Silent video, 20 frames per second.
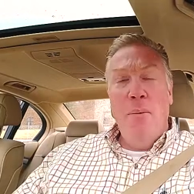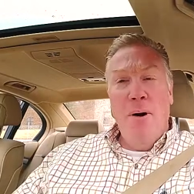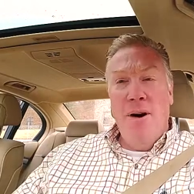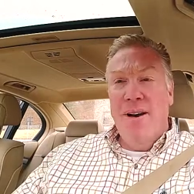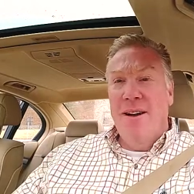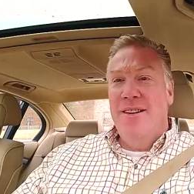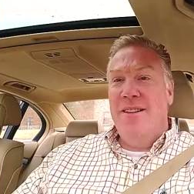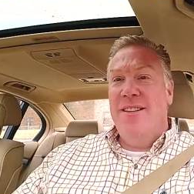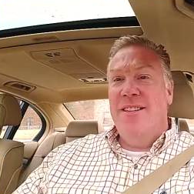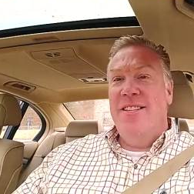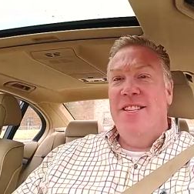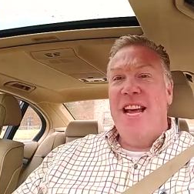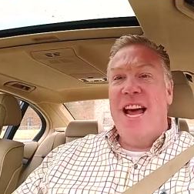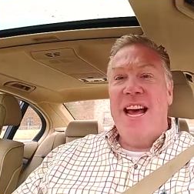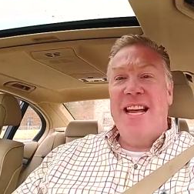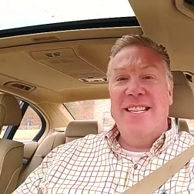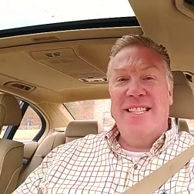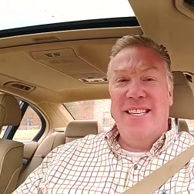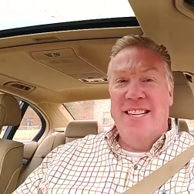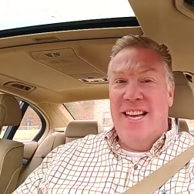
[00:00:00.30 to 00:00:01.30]
wanted to
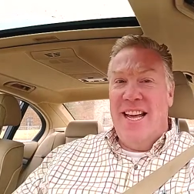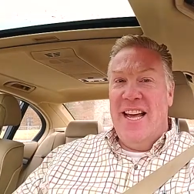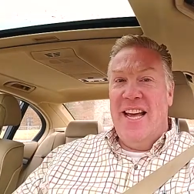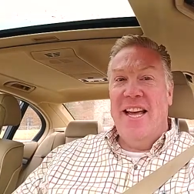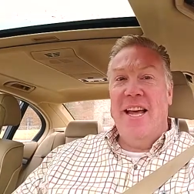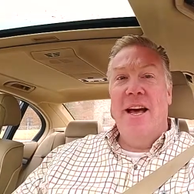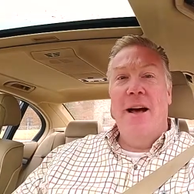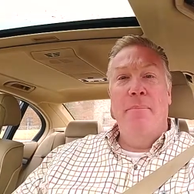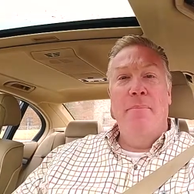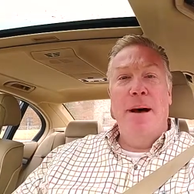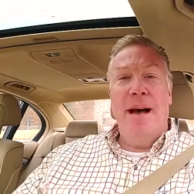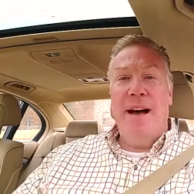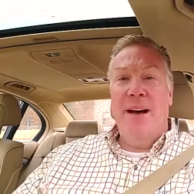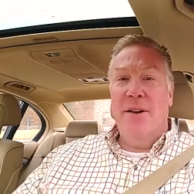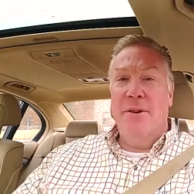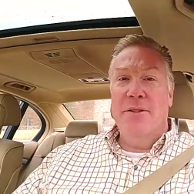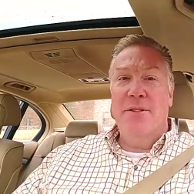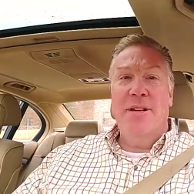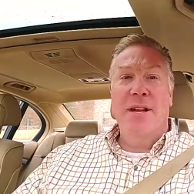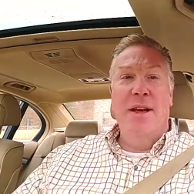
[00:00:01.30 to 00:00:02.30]
chat today
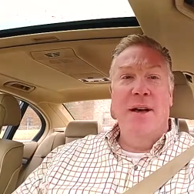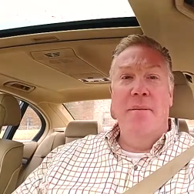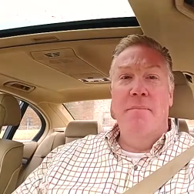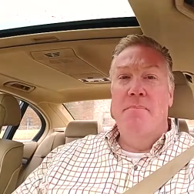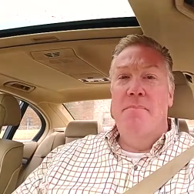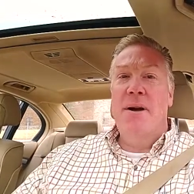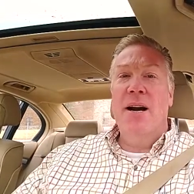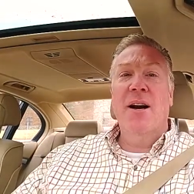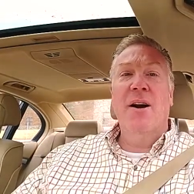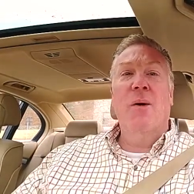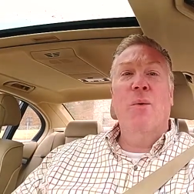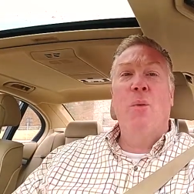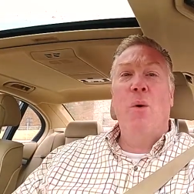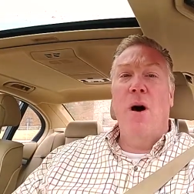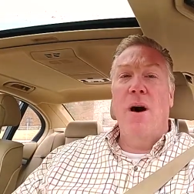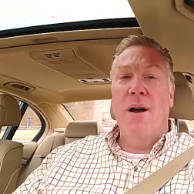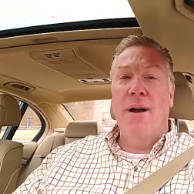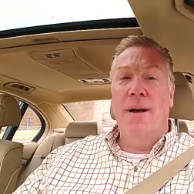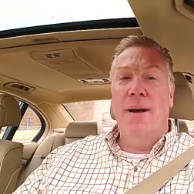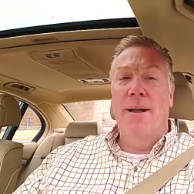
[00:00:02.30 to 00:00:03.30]
about
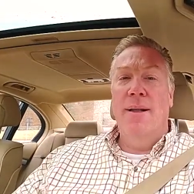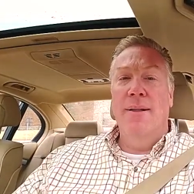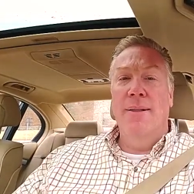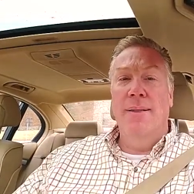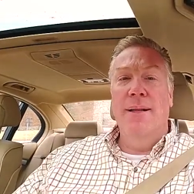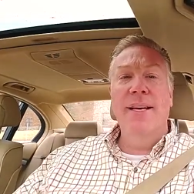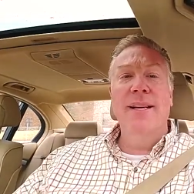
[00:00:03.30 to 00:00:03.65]
marijuana